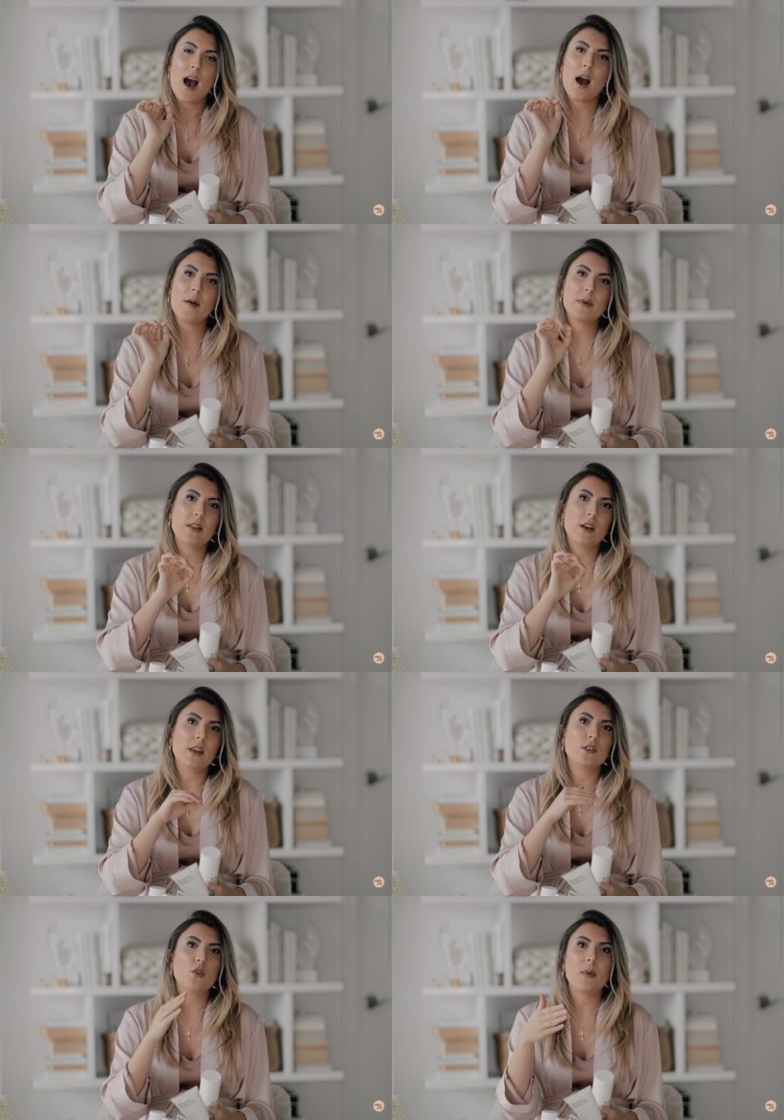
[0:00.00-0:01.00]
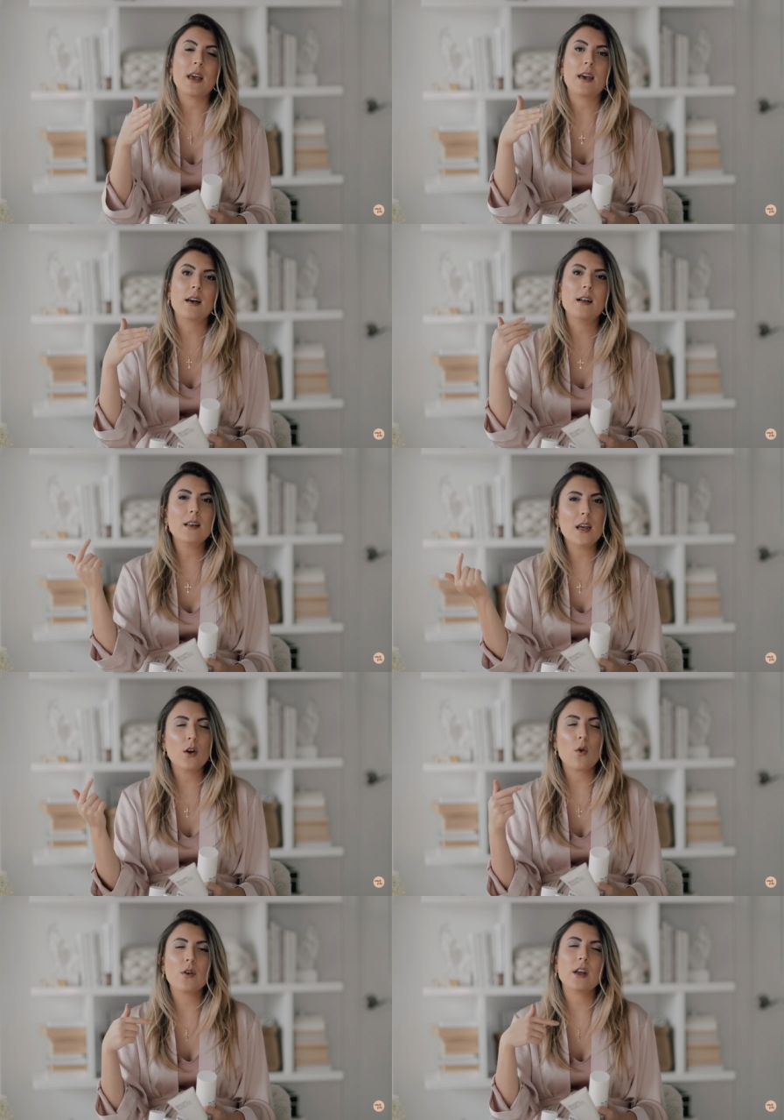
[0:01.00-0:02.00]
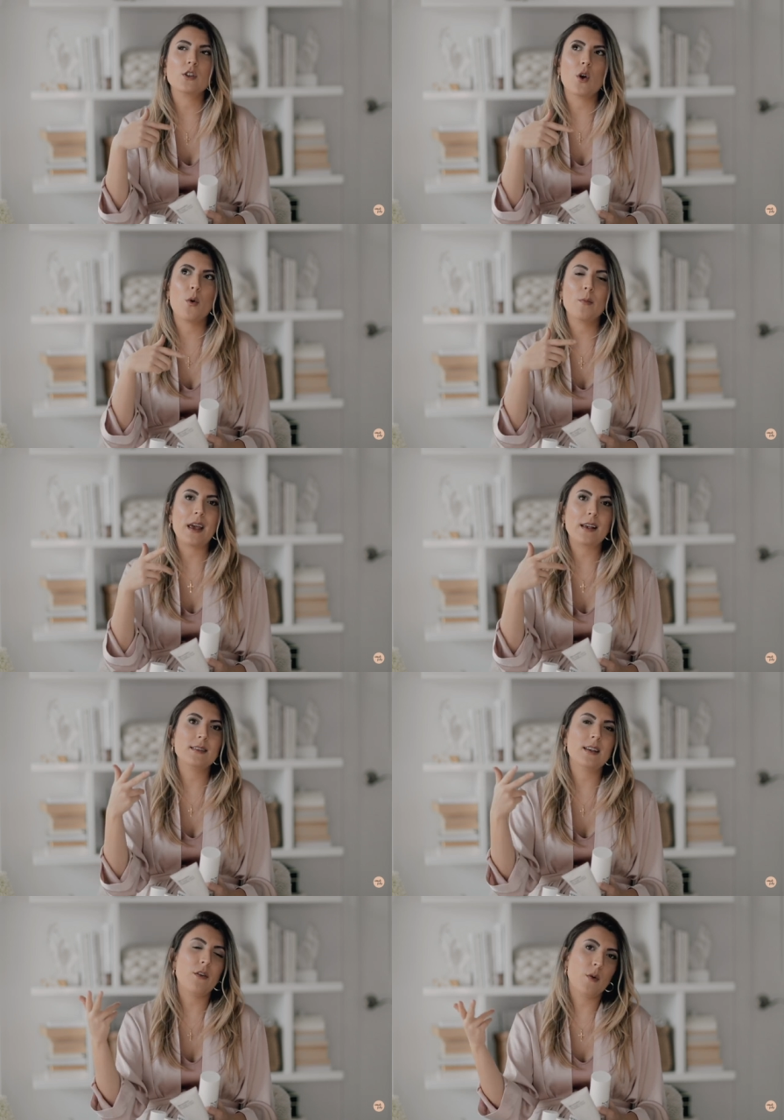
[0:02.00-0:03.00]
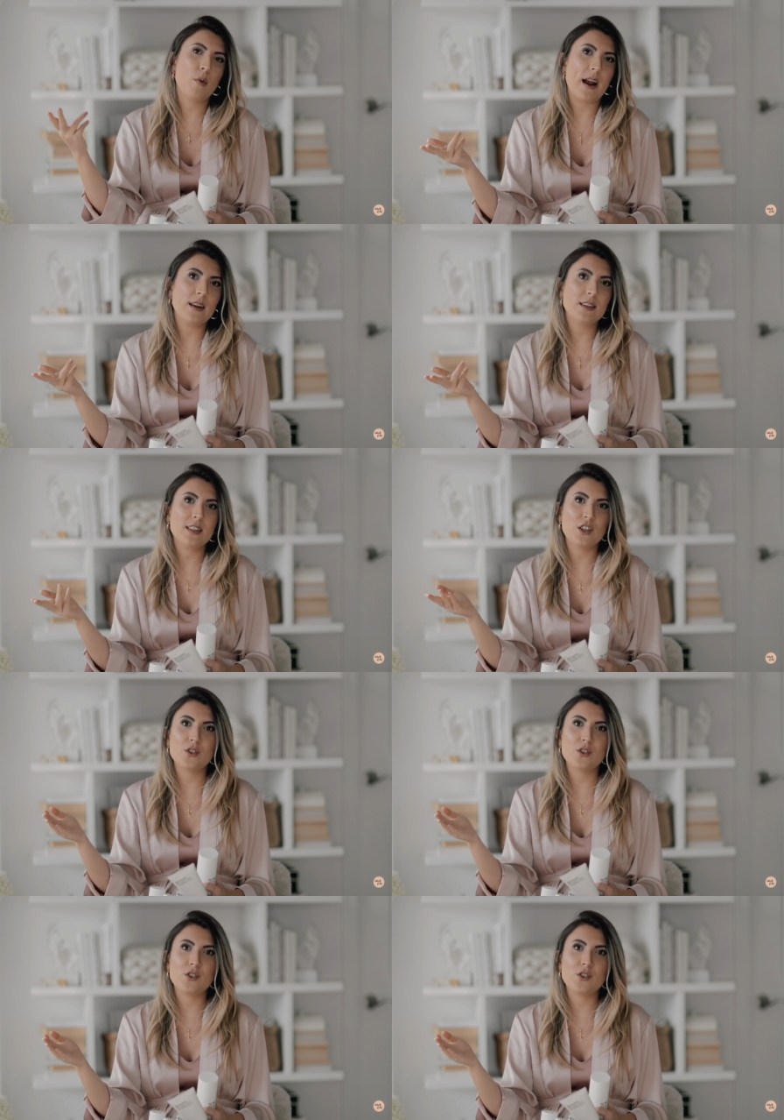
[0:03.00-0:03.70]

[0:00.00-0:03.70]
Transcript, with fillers: um, in there that don't make it clean or that don't make it safe for pregnancy.